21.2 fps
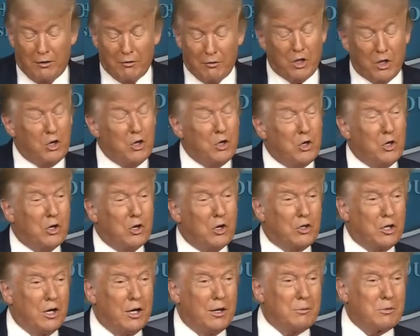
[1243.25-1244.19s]
Even the New York
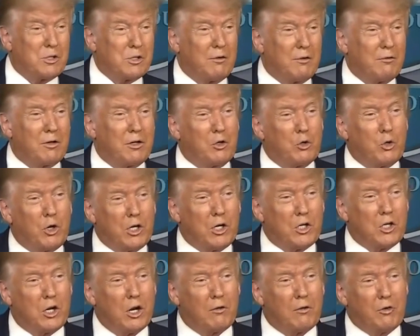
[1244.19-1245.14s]
Times gave it
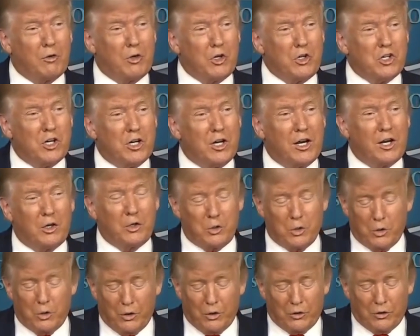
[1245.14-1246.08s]
great coverage and
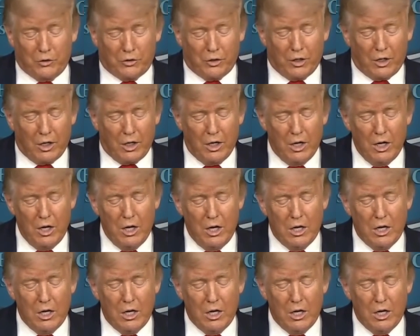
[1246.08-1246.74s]
editorials today.